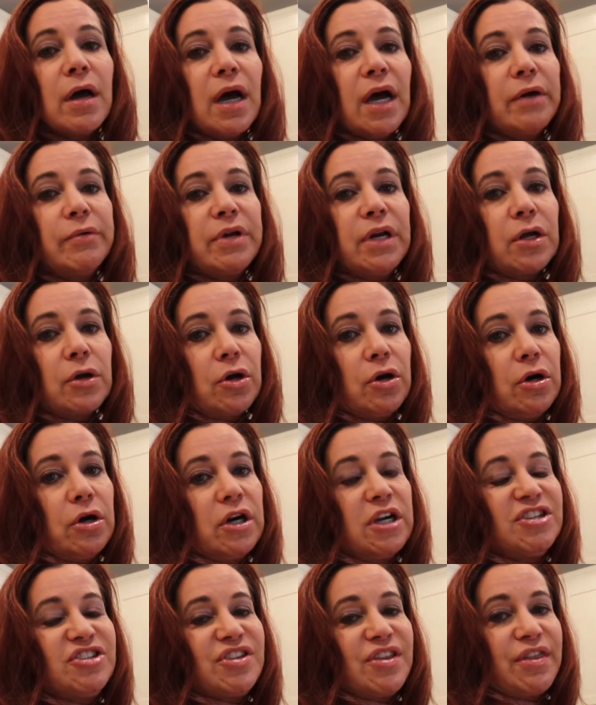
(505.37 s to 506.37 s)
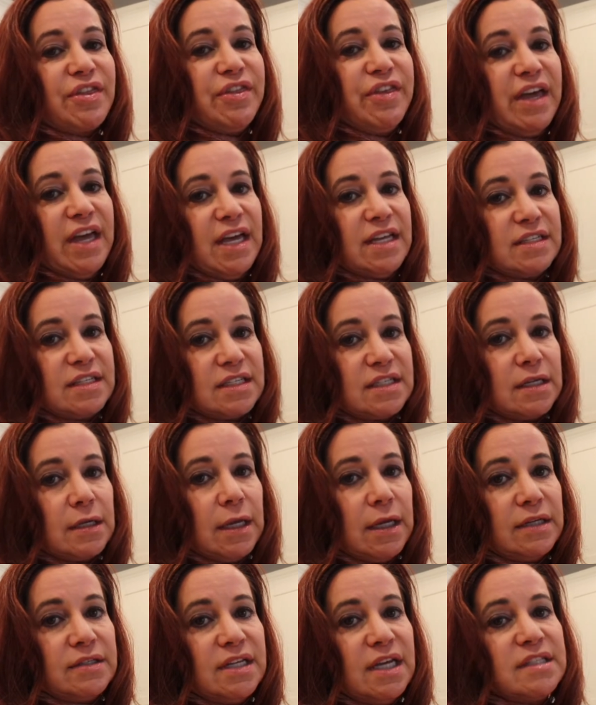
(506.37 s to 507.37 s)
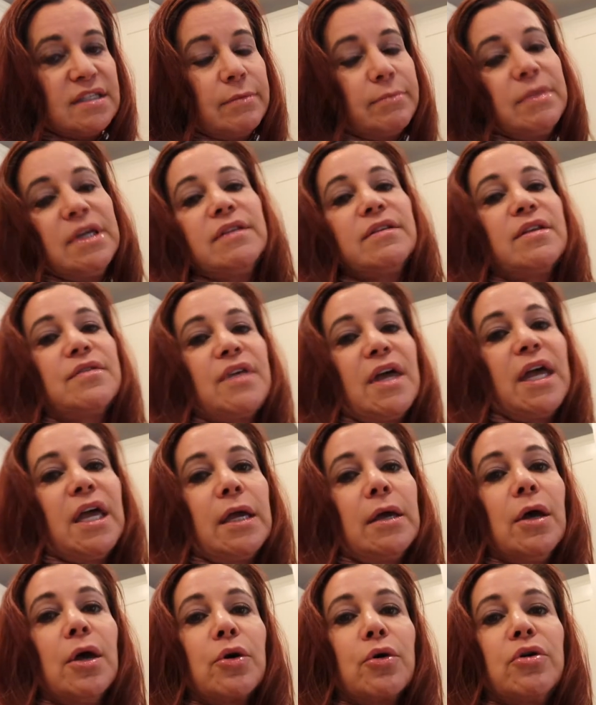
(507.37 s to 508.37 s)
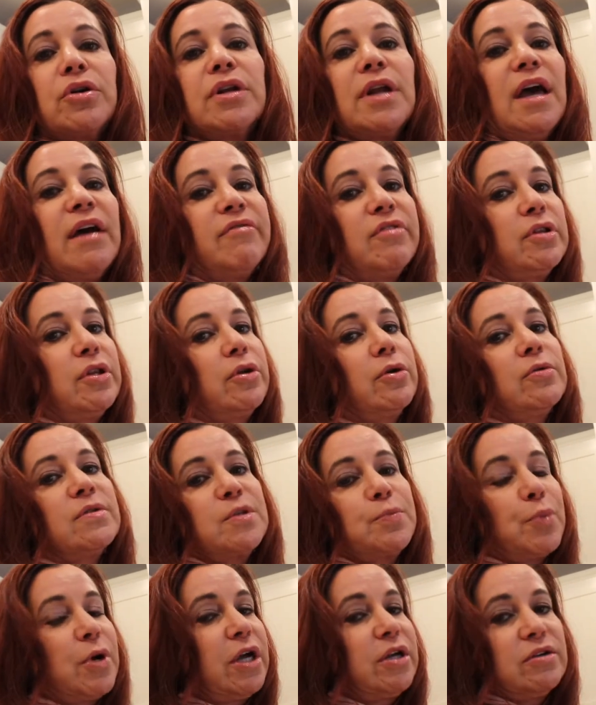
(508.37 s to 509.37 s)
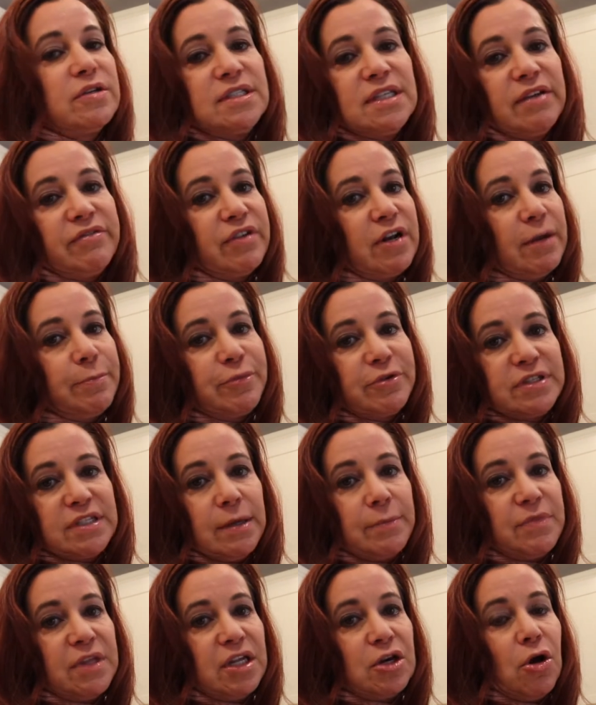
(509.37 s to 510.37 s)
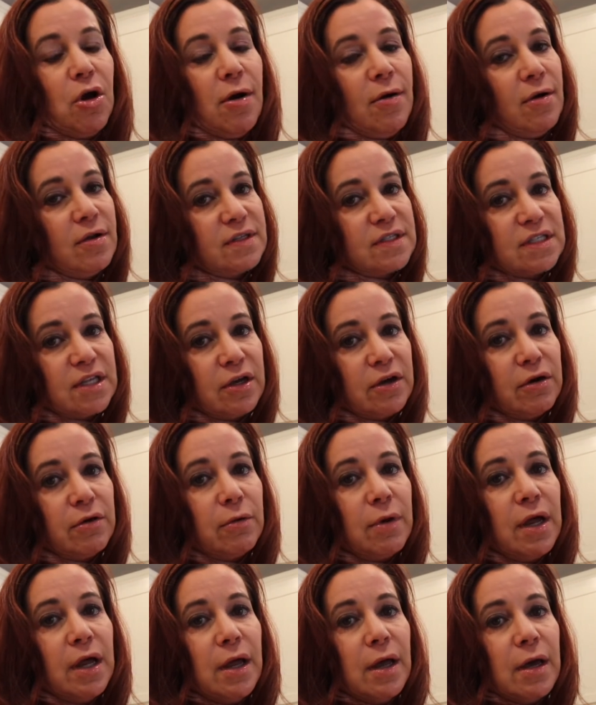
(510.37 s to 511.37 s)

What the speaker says: I would encourage this. It doesn't mean that they couldn't have a little Sprite or 7-Up or something also